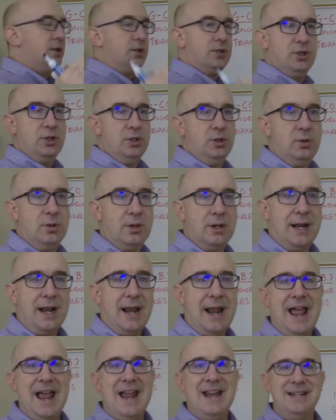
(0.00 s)
to
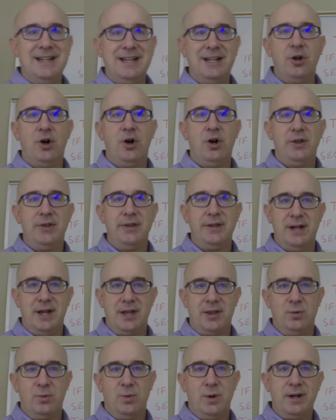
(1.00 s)
land it on the
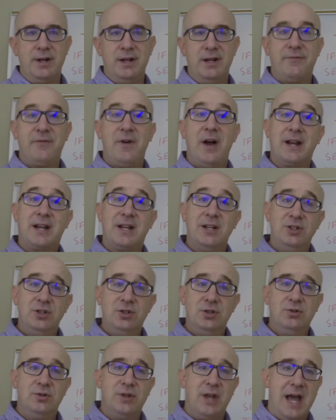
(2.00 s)
other one. And if I can
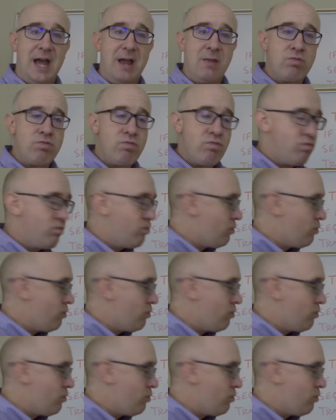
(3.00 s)
do that,